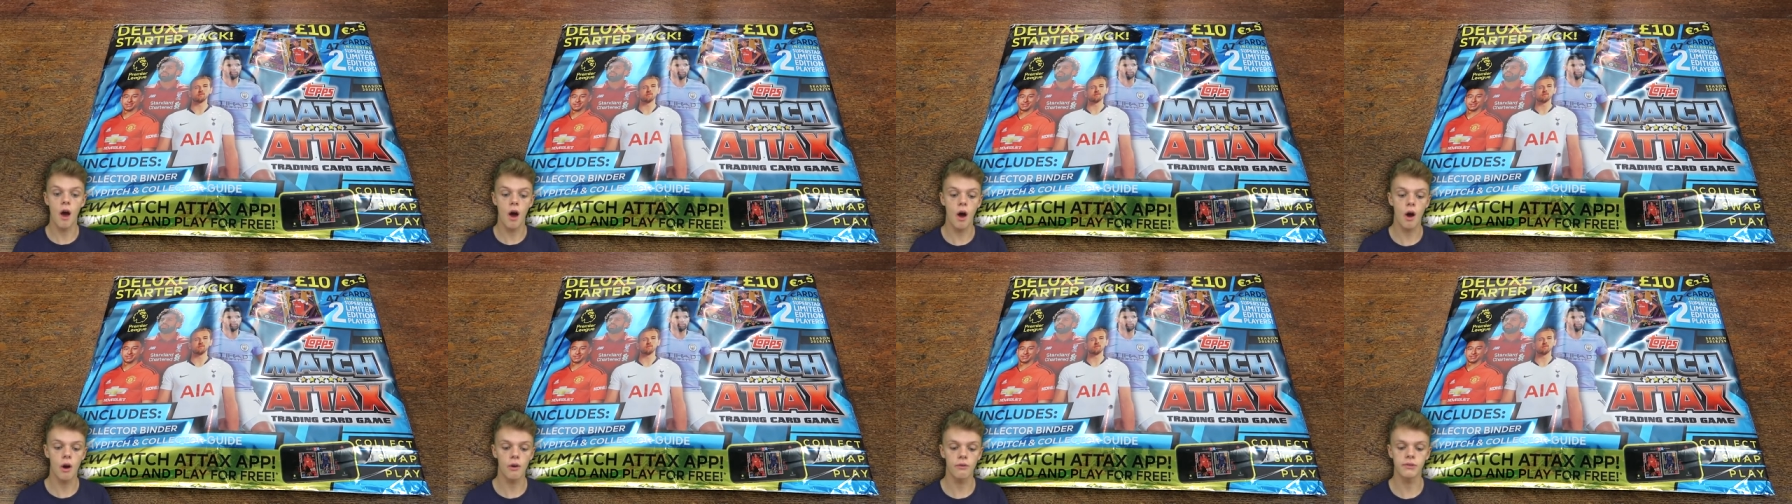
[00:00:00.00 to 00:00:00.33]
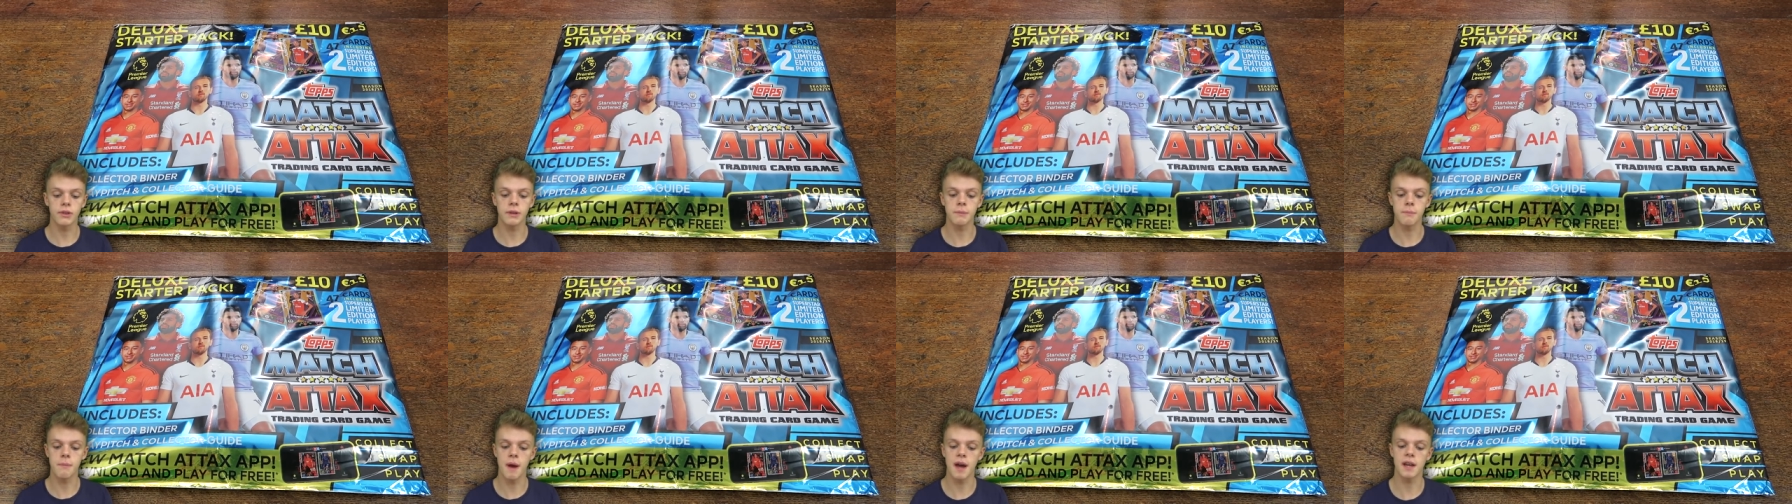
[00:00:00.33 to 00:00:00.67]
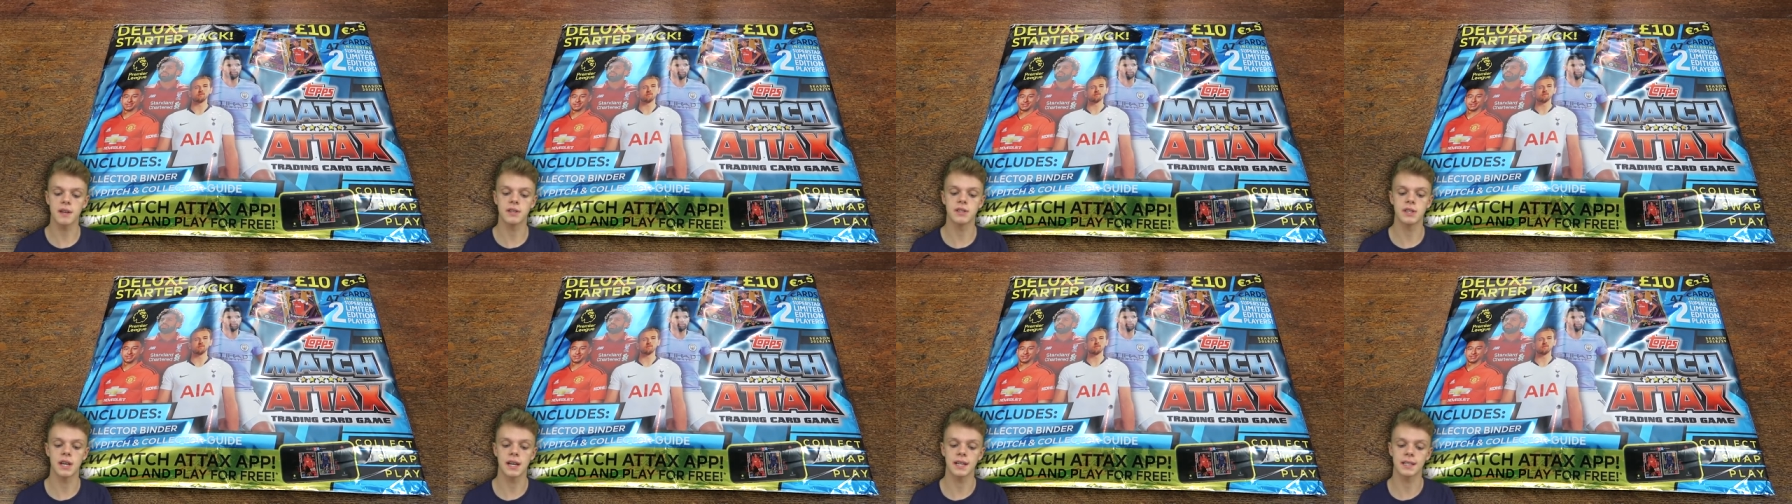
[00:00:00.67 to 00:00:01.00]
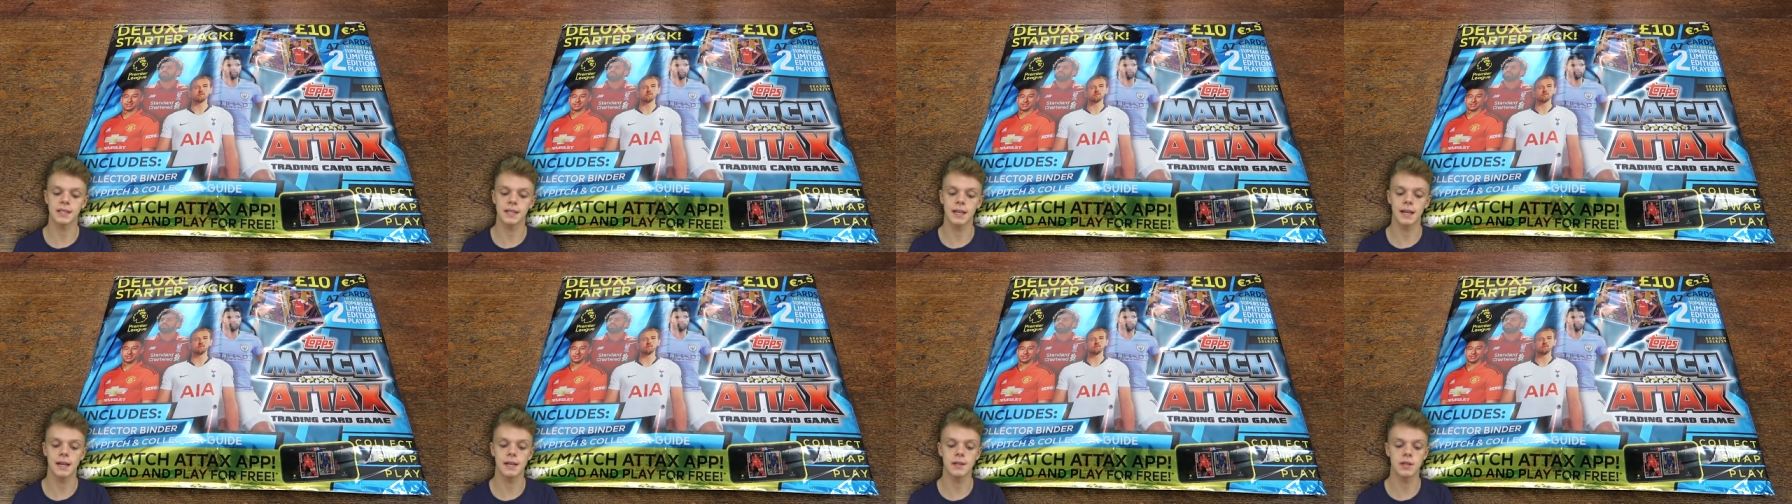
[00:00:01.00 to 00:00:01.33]
of the Match Attax
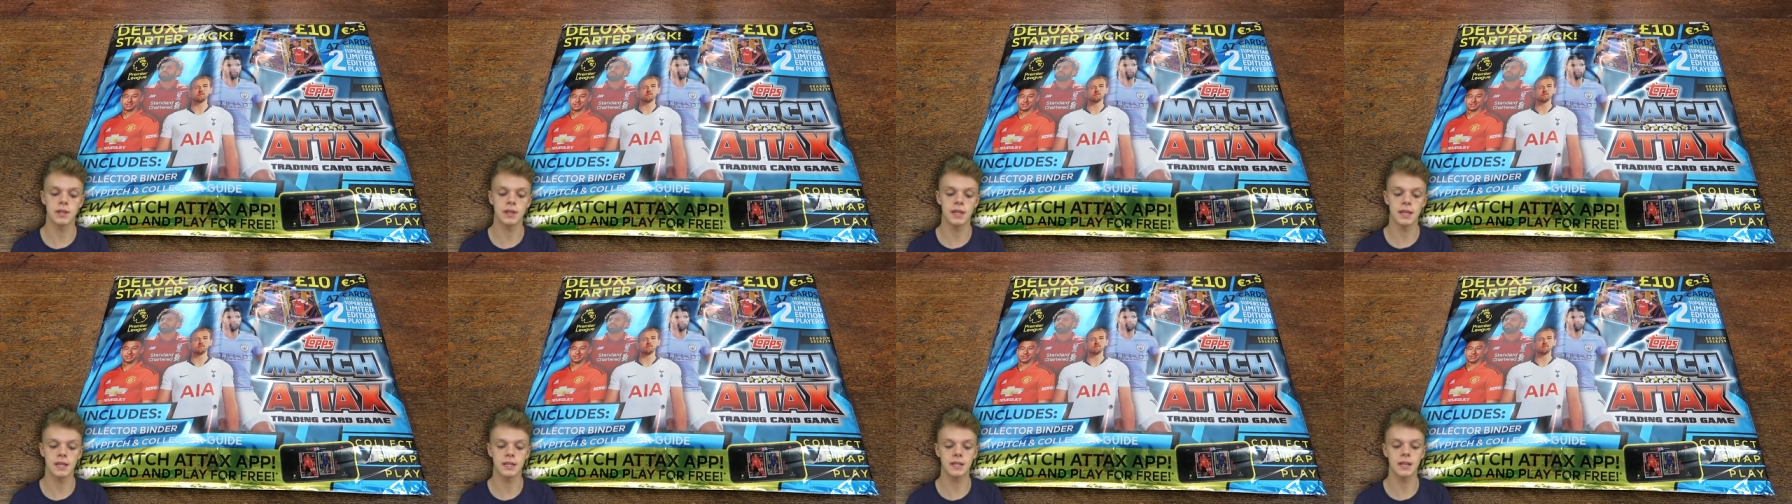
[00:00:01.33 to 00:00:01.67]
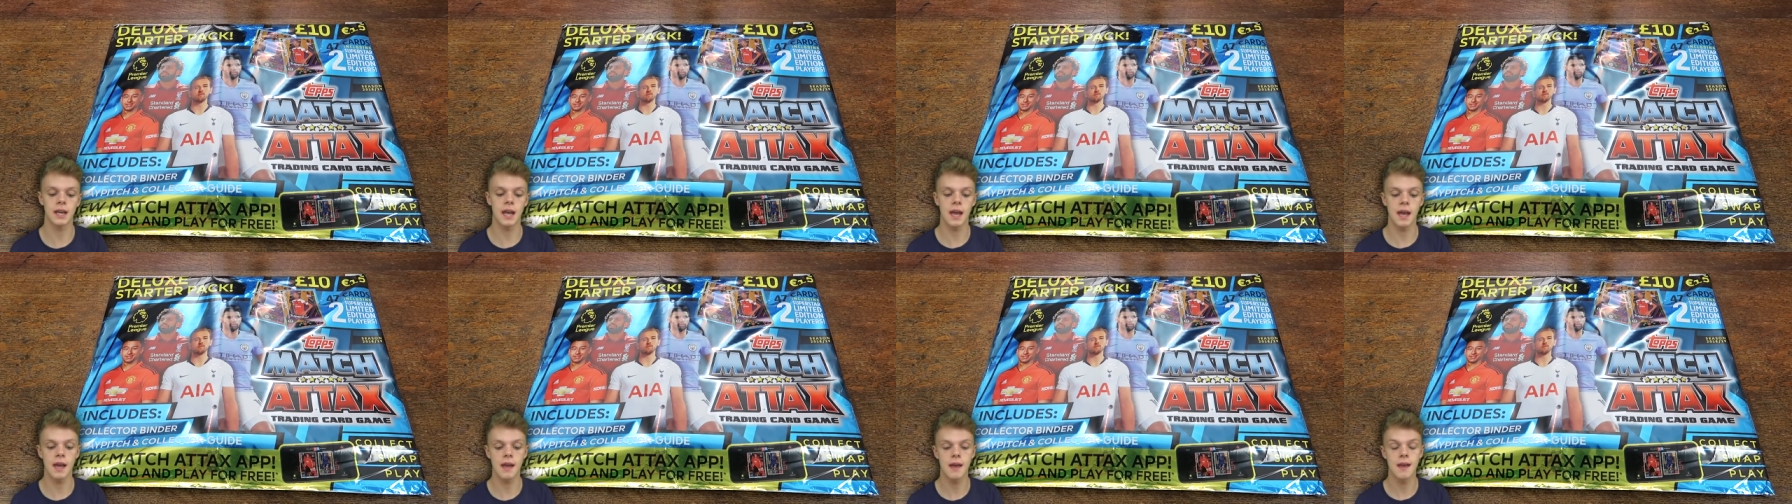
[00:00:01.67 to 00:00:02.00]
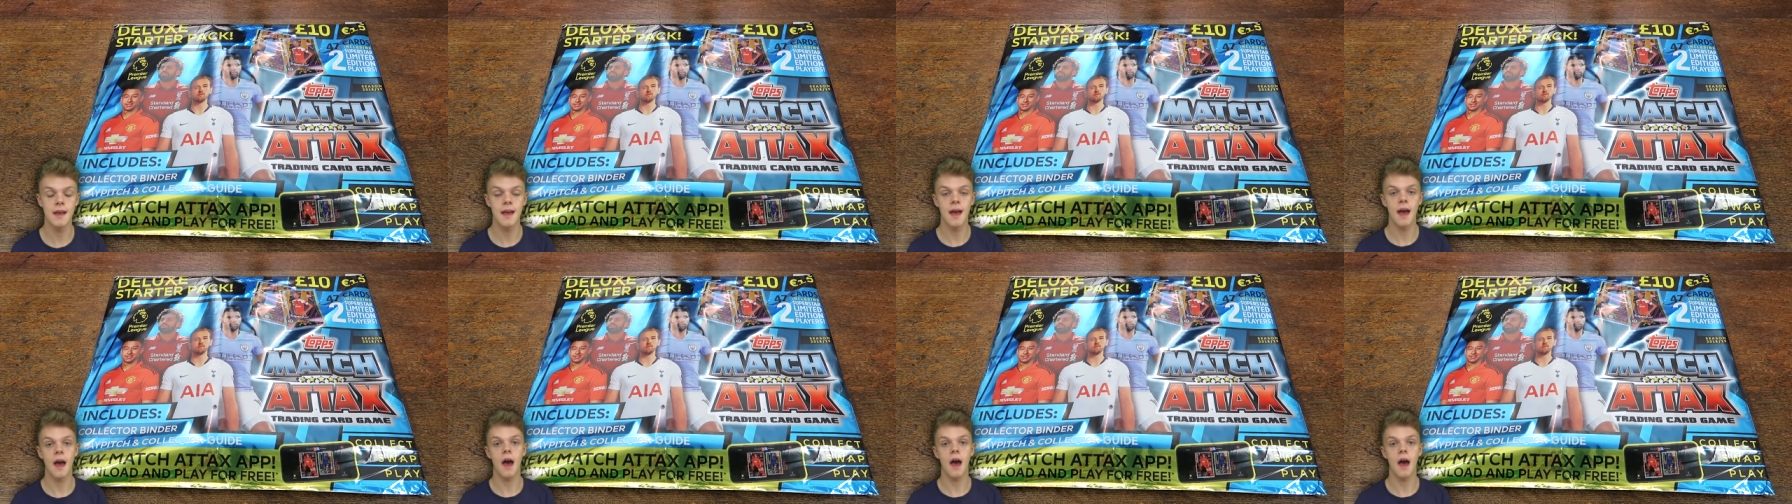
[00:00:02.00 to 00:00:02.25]
collection this year